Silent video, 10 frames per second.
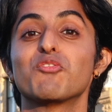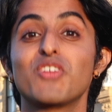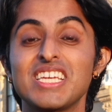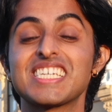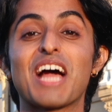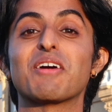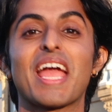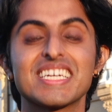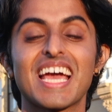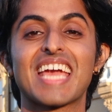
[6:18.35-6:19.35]
Reach our
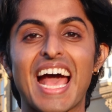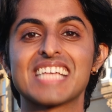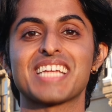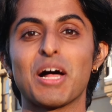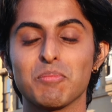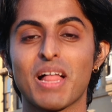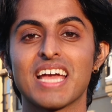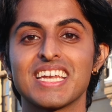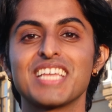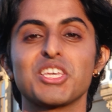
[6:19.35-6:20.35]
anti-caste
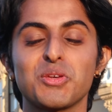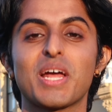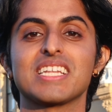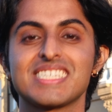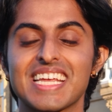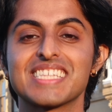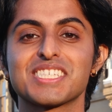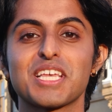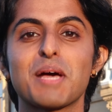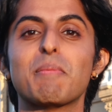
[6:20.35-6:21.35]
helpline in the United States